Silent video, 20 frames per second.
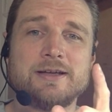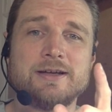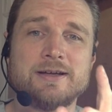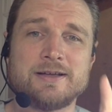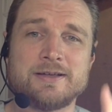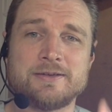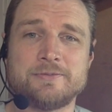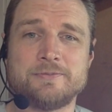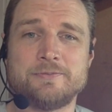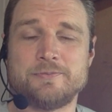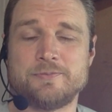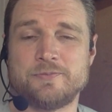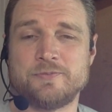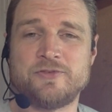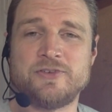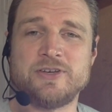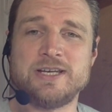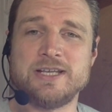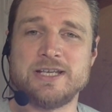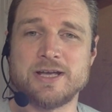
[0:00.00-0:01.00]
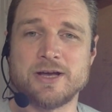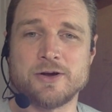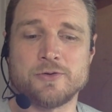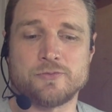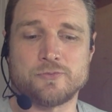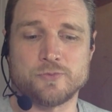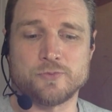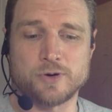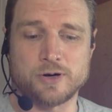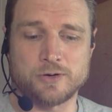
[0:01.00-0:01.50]
a video
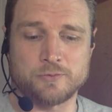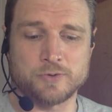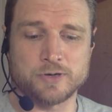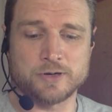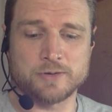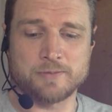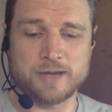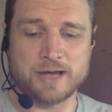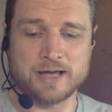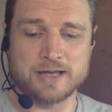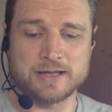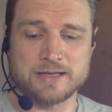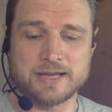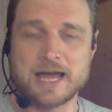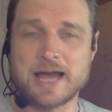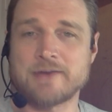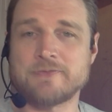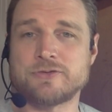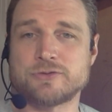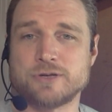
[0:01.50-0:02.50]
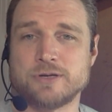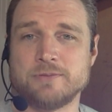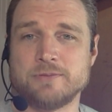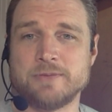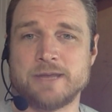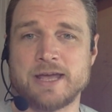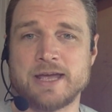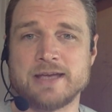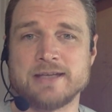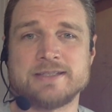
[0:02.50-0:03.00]
on one of my live stream
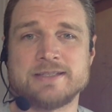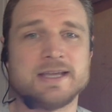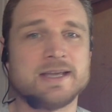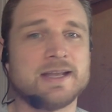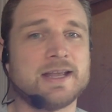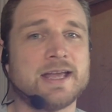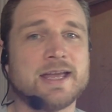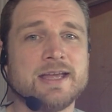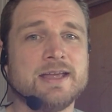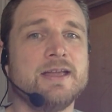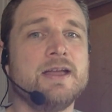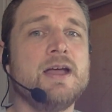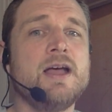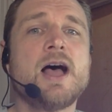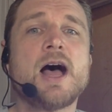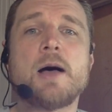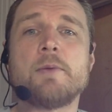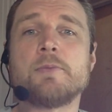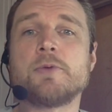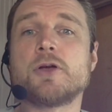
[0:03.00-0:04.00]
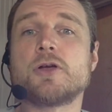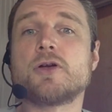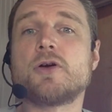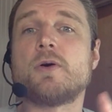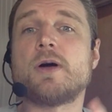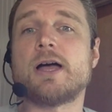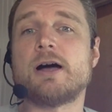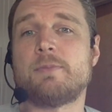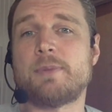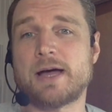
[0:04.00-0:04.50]
days that, hey, I'm gonna go
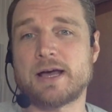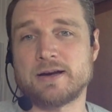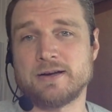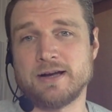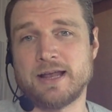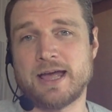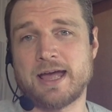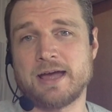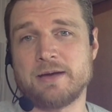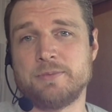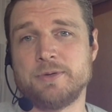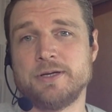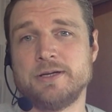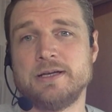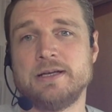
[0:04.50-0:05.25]
help out a lab